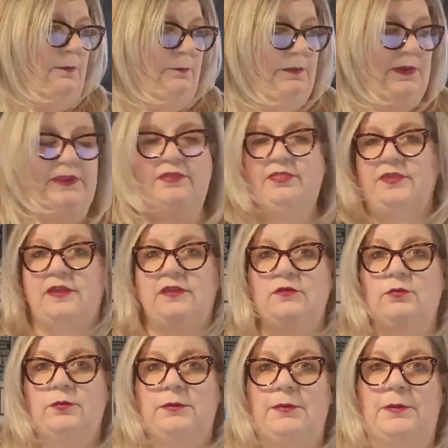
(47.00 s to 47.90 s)
Big thing
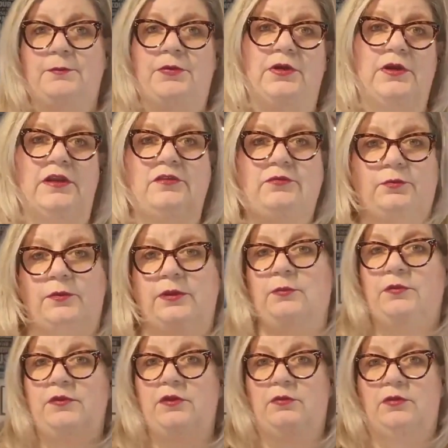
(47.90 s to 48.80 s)
to remember is we
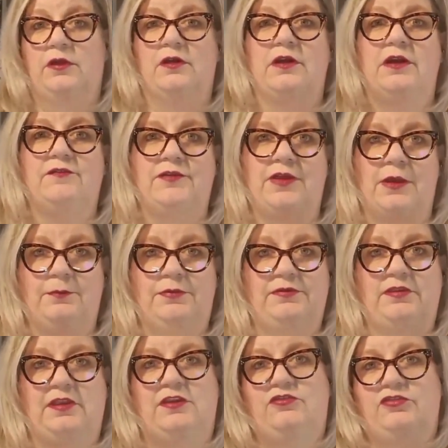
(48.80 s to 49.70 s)
will no longer have
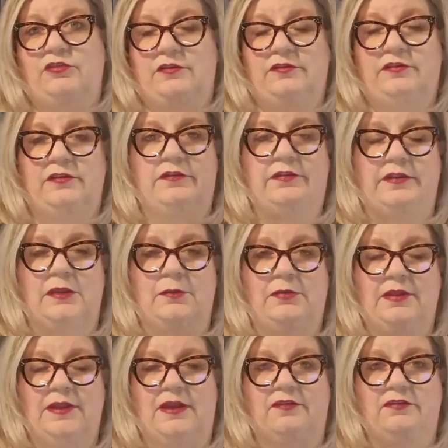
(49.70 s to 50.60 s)
compensation listed in the
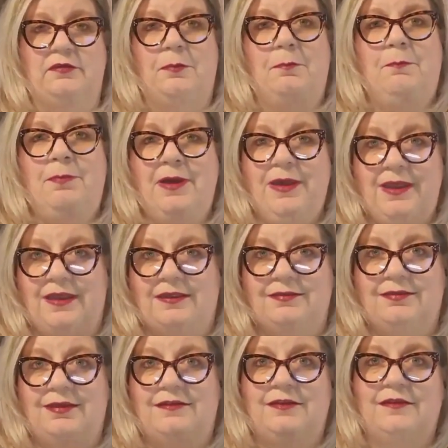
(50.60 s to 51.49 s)
MLS, but
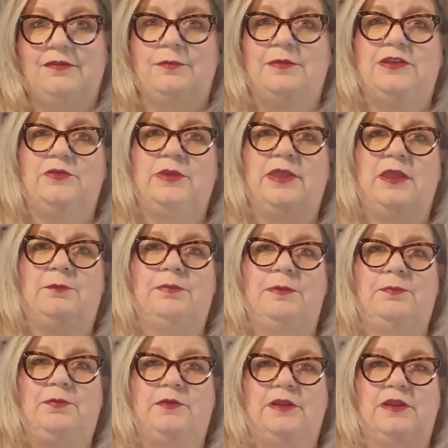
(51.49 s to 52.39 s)
that doesn't mean you can't be
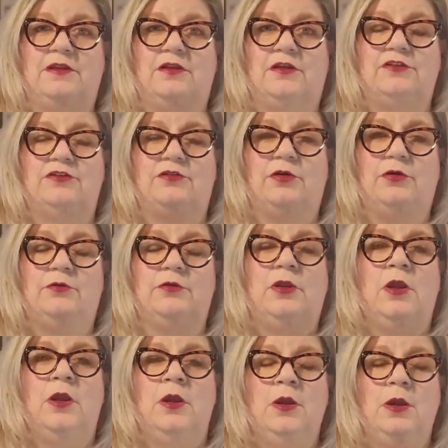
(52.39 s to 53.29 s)
putting it on your own
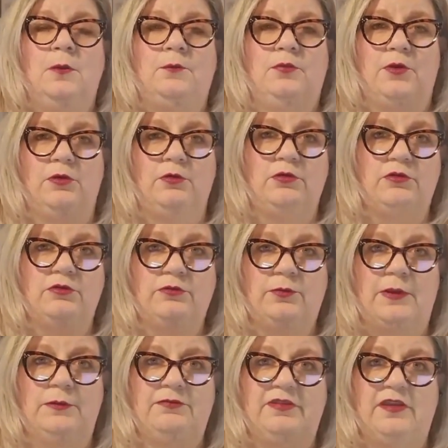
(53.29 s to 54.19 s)
broker's
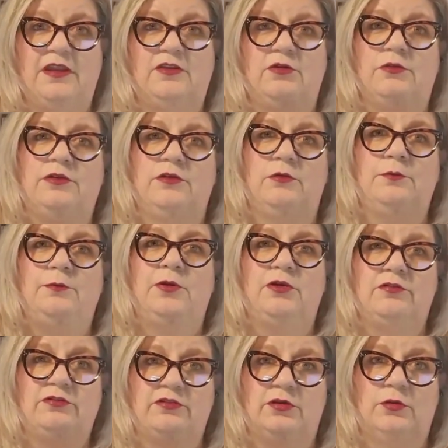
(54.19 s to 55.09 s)
website or your own
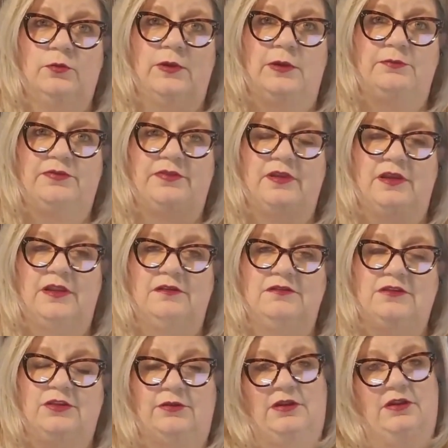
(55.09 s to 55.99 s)
personal website.
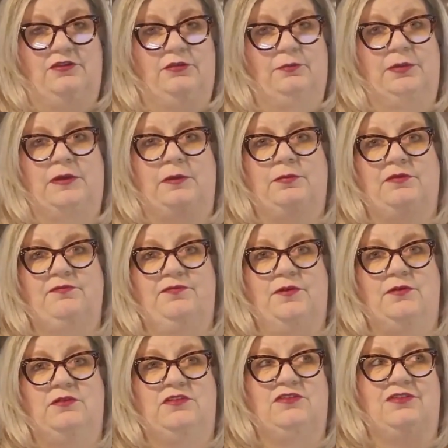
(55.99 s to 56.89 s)
You can also pick up the
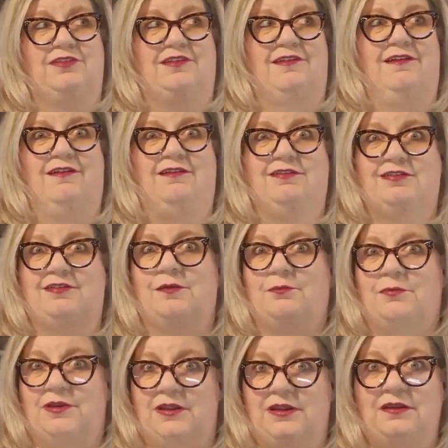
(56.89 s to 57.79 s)
phone and just call
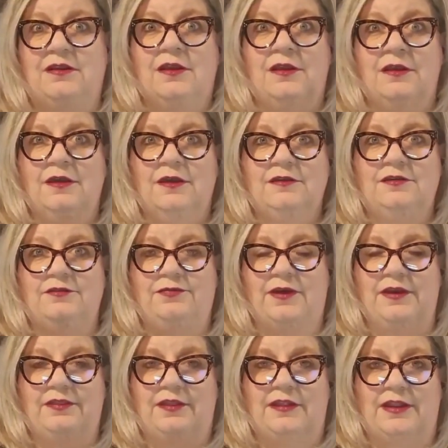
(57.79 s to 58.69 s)
somebody to
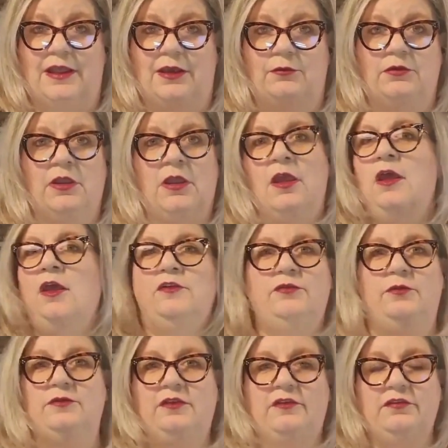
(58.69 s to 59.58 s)
find that out.
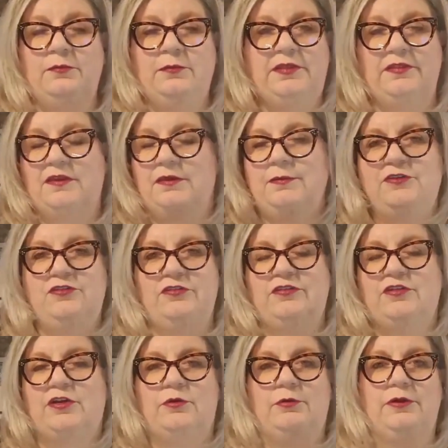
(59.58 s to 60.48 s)
So it doesn't mean that
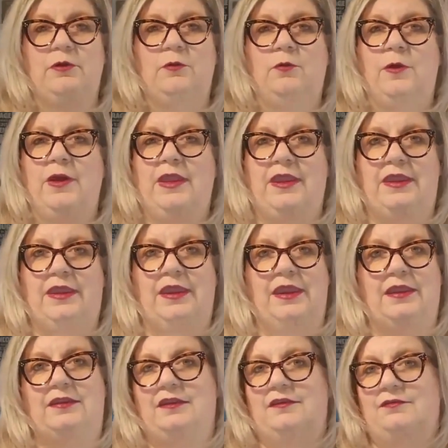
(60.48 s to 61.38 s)
commissions are going away,
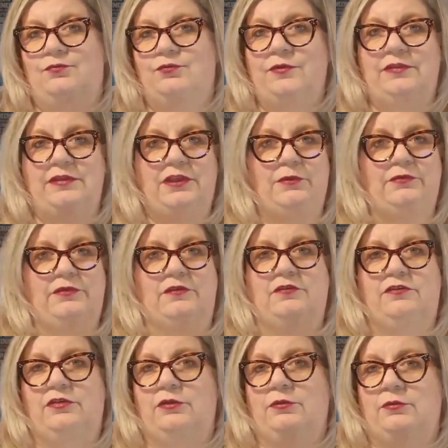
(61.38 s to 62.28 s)
and it really goes
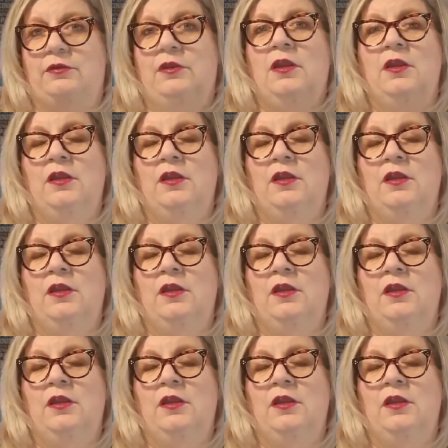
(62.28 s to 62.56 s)
into